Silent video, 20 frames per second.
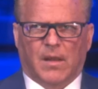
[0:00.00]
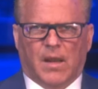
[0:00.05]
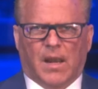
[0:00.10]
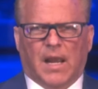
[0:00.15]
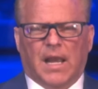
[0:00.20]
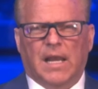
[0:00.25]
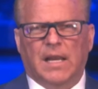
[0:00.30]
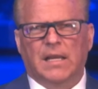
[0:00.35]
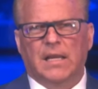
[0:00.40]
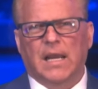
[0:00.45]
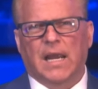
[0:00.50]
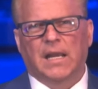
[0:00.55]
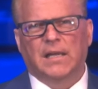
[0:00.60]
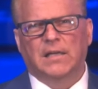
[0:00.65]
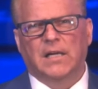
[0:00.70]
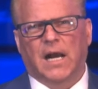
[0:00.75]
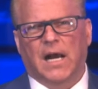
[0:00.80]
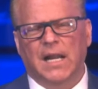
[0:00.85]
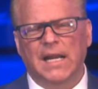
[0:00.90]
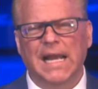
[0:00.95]
And, and
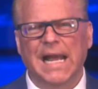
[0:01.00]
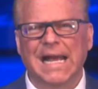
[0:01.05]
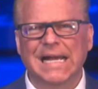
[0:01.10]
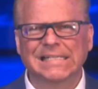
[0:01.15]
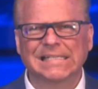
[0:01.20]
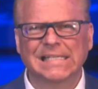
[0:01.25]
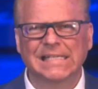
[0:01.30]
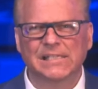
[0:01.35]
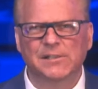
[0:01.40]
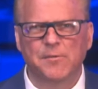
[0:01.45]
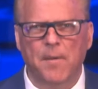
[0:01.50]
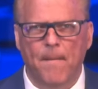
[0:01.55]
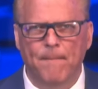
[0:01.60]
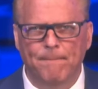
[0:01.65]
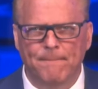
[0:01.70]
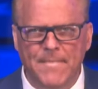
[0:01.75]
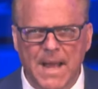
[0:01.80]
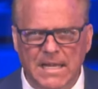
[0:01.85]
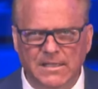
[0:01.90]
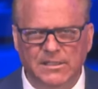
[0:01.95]
God has his
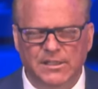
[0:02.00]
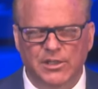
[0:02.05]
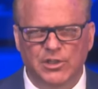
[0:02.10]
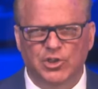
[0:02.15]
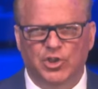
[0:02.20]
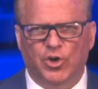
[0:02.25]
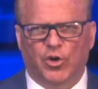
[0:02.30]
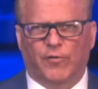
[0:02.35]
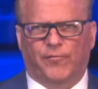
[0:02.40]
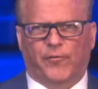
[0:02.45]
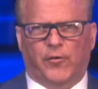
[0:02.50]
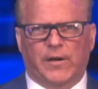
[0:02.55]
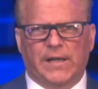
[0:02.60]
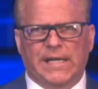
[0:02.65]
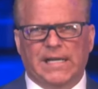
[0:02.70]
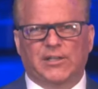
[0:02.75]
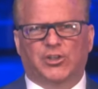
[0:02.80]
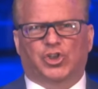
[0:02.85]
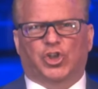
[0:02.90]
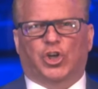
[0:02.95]
messenger for
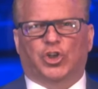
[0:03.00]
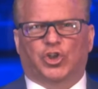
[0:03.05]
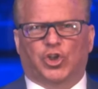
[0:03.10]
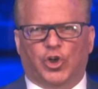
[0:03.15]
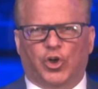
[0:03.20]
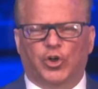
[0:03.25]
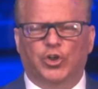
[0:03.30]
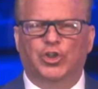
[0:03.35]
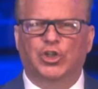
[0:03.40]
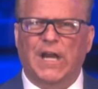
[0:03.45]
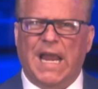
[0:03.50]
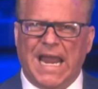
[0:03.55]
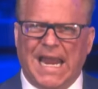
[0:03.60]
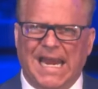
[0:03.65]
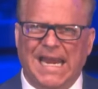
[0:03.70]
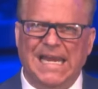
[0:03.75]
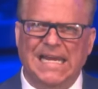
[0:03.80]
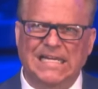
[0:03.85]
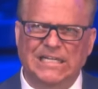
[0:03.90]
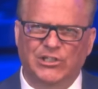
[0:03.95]
each church
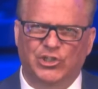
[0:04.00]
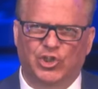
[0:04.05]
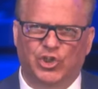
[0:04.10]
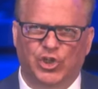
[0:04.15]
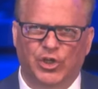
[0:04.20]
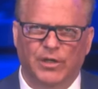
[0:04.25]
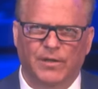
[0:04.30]
age.